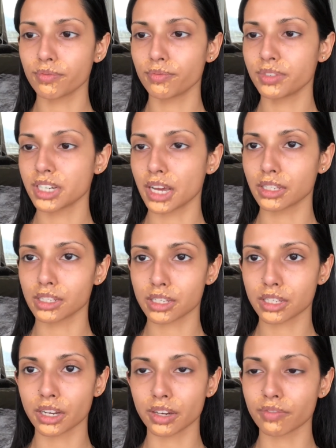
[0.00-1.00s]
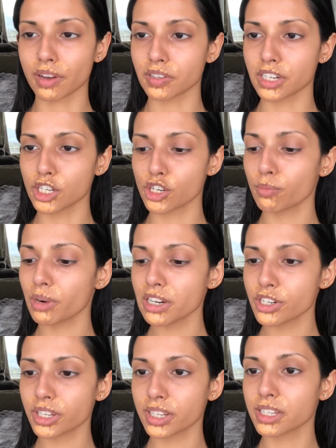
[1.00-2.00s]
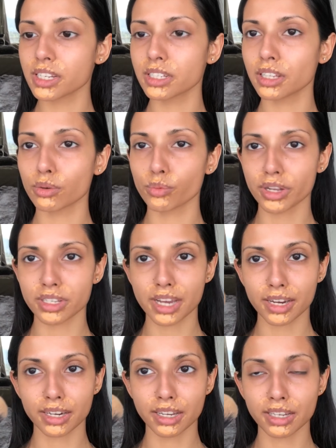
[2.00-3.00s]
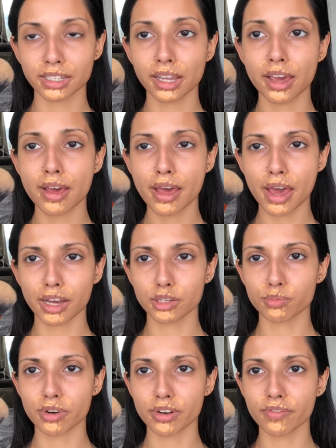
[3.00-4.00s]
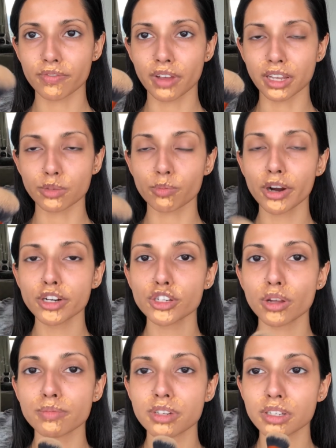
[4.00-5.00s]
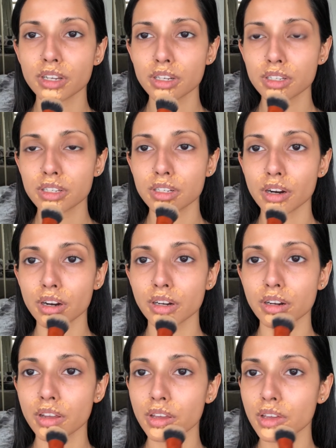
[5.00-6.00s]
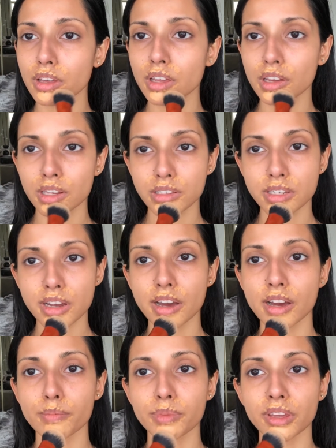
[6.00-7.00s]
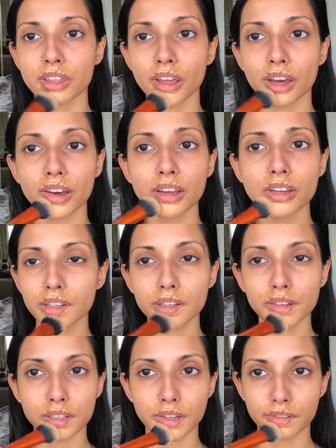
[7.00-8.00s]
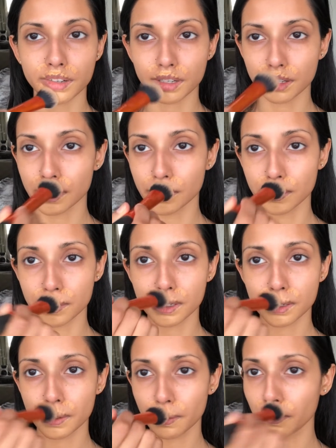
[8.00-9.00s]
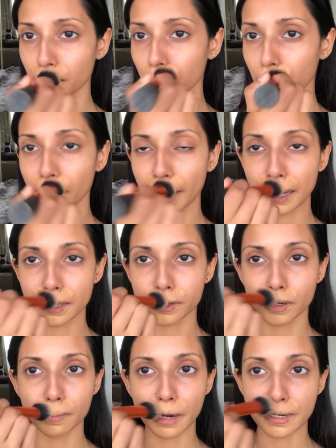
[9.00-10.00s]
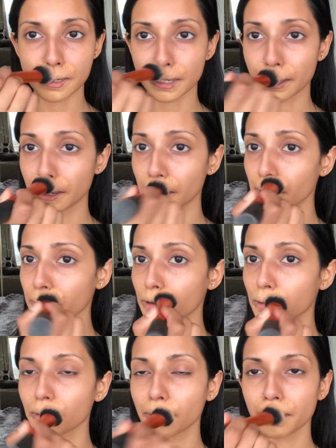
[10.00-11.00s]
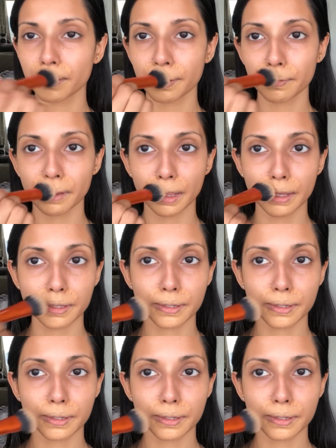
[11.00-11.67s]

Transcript: dense like foundation brush. This is the Real Techniques Expert Face Brush. So I'm just going to start tapping that. Definitely used way too much there, but that's